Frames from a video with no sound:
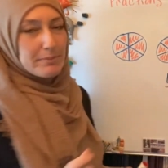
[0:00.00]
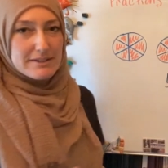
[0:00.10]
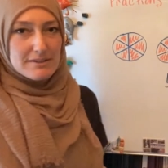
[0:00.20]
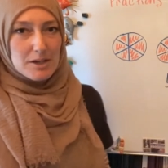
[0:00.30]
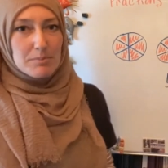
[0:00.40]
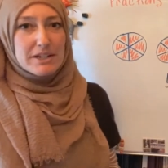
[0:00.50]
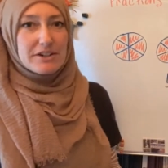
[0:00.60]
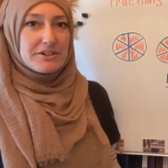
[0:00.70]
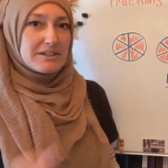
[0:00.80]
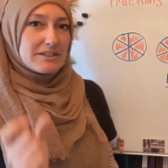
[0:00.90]
my
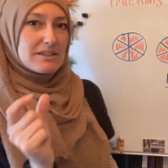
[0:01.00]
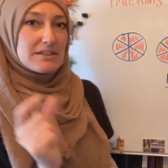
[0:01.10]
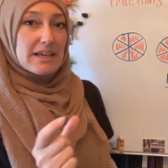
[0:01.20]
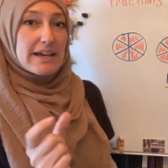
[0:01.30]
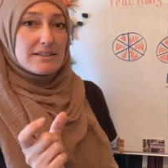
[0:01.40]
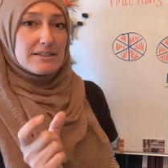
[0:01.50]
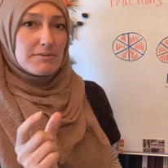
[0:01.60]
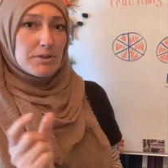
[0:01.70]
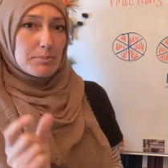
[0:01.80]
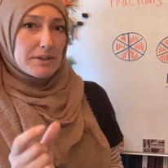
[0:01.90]
denominator is the size
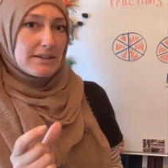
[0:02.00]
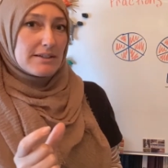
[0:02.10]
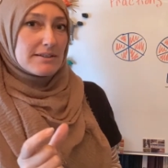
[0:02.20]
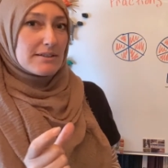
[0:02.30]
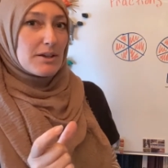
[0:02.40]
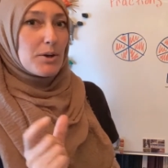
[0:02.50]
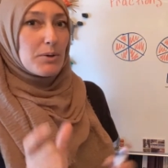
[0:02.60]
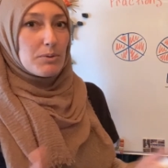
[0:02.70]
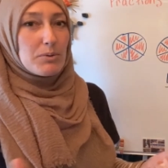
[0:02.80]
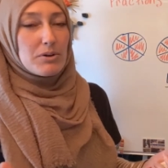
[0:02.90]
of the piece
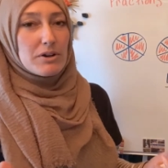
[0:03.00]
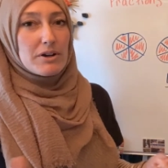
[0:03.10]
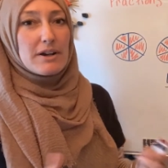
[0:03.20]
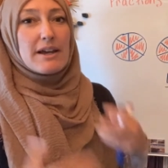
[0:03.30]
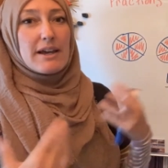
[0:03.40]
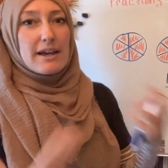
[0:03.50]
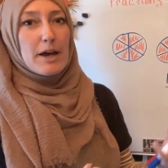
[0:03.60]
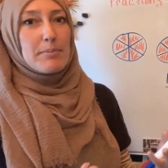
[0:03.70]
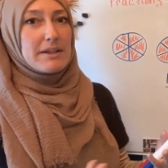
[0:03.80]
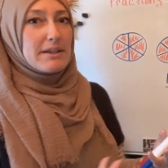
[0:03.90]
or
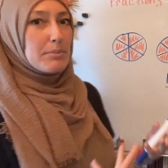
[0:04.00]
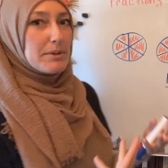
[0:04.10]
how many